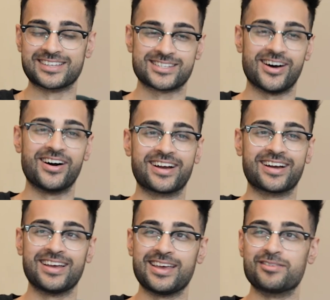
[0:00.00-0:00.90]
this
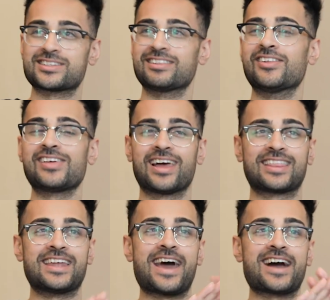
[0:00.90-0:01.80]
song it was literally
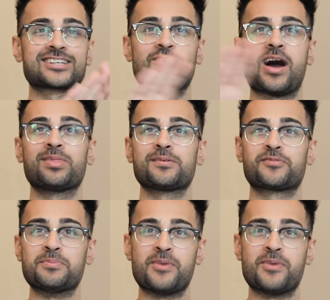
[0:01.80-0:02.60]
like the national anthem for